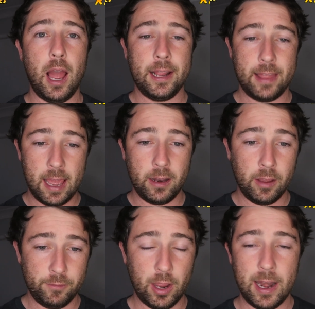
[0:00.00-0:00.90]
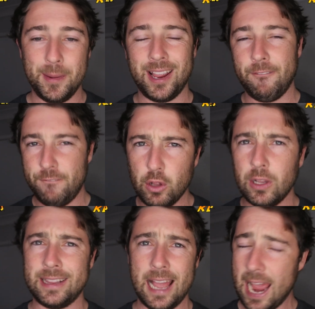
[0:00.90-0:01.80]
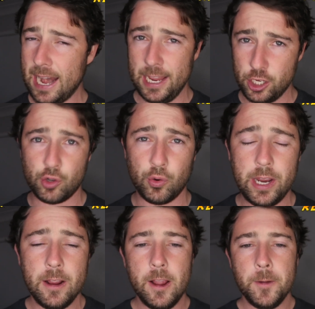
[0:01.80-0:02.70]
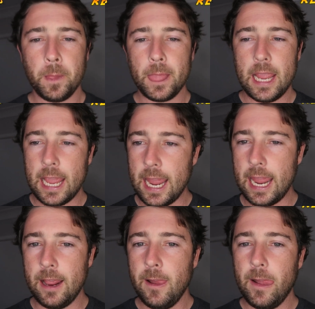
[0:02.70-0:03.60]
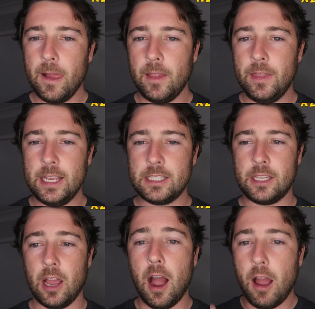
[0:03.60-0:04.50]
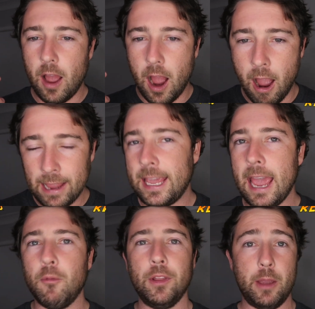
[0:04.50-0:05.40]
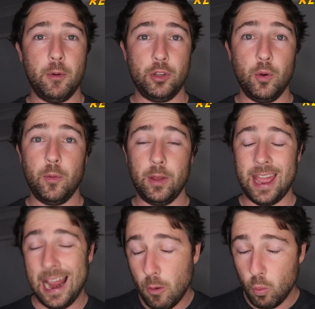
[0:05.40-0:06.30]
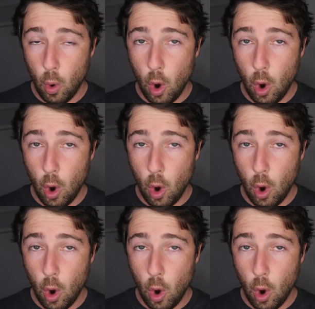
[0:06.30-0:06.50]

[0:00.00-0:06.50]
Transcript: like that love dynamic. I felt like they had history. Here, this, I get what they were doing with it, and it